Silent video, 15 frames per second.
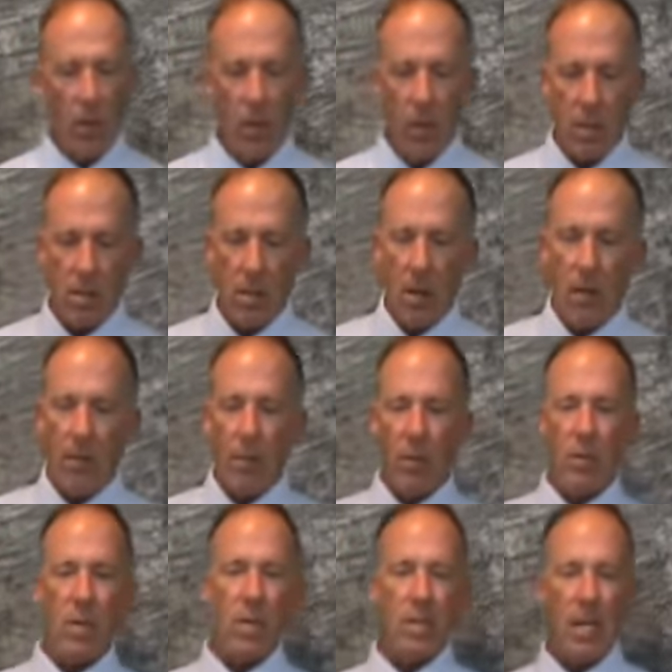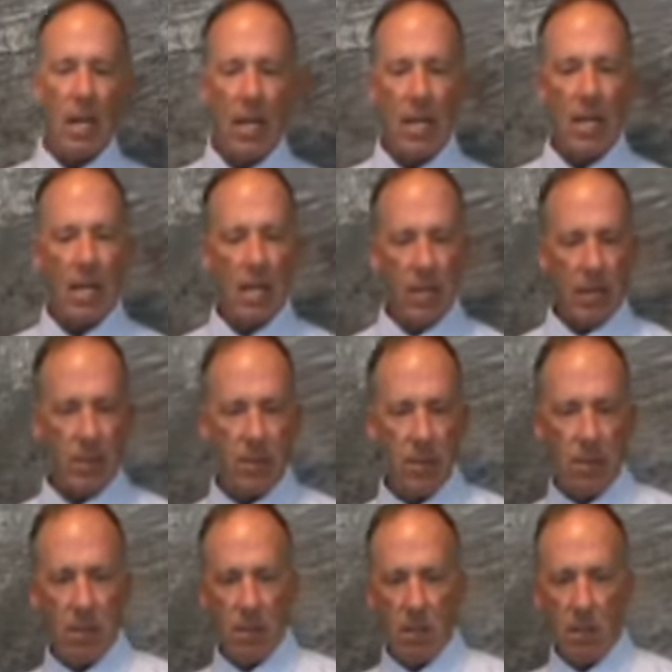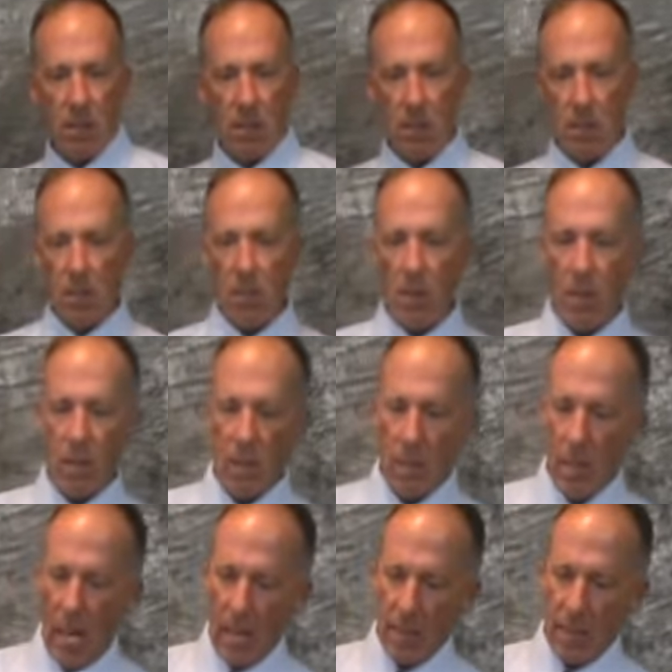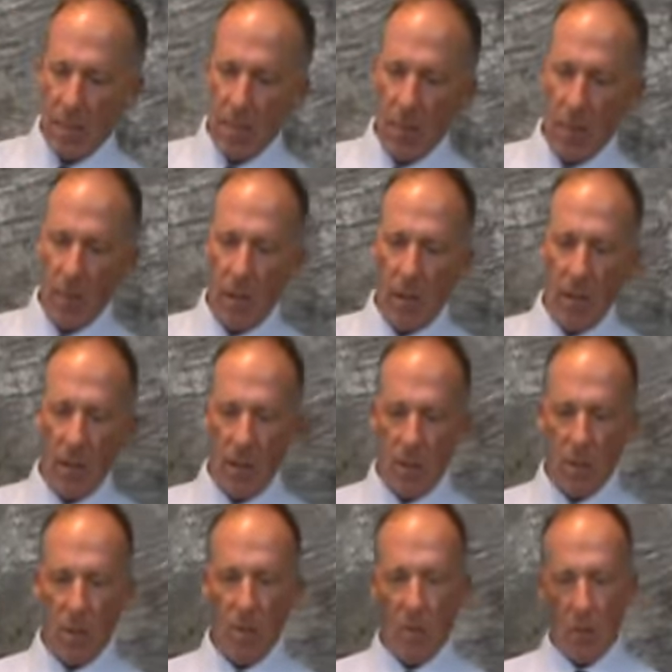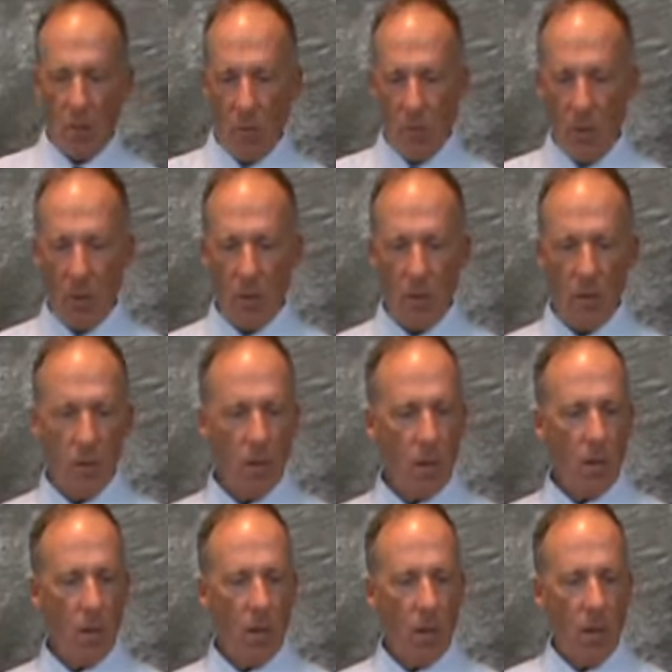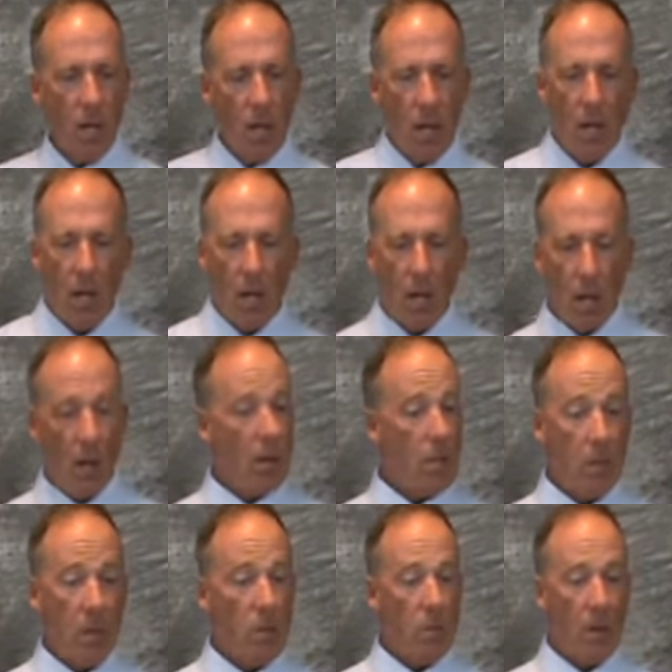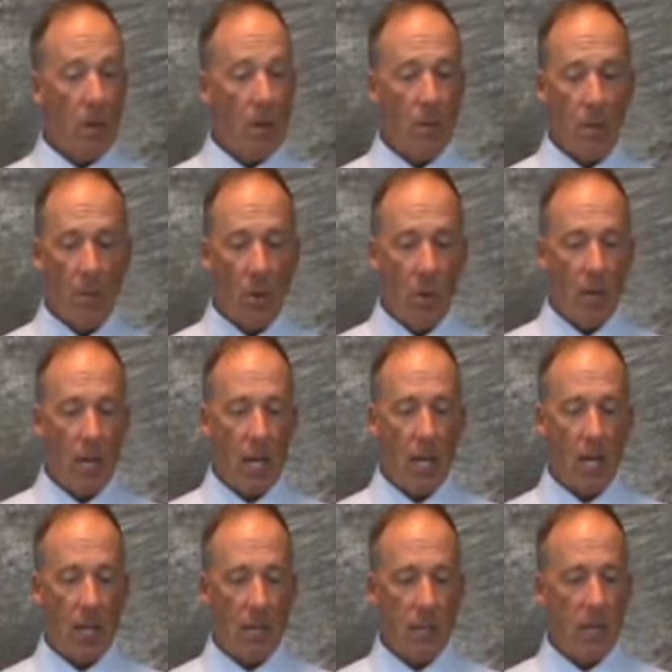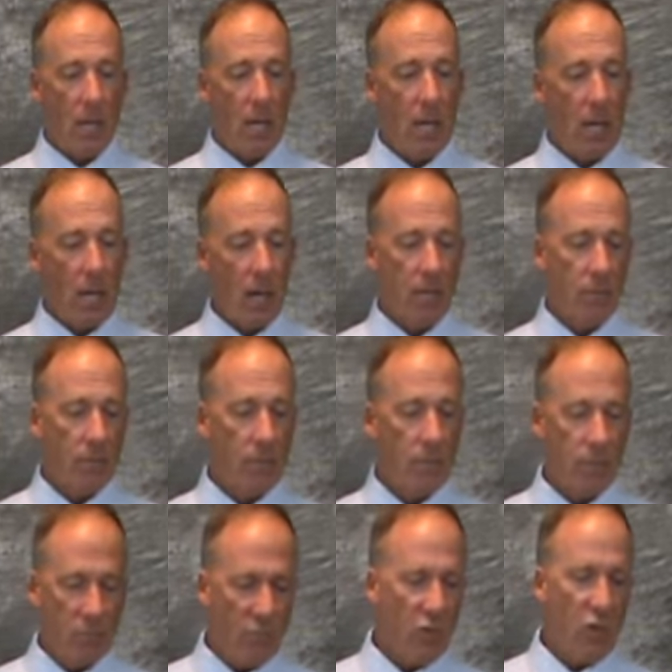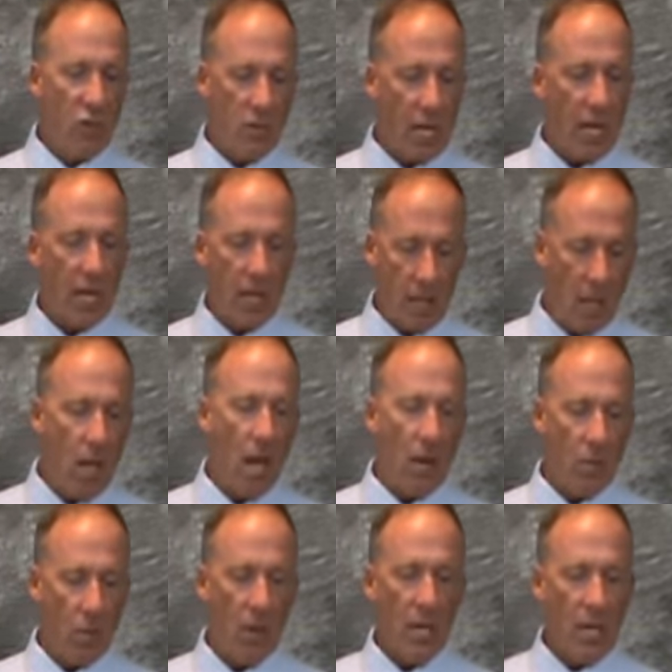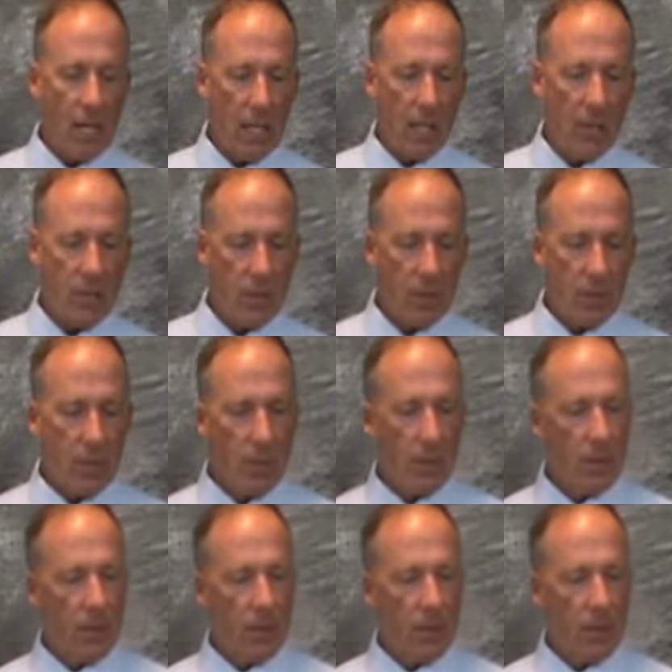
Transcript: Know this: first and second endings. Just know that that symbol there, you see with the 1 or the 2, it could be 3, it could be more than that, is first, second, and onward endings.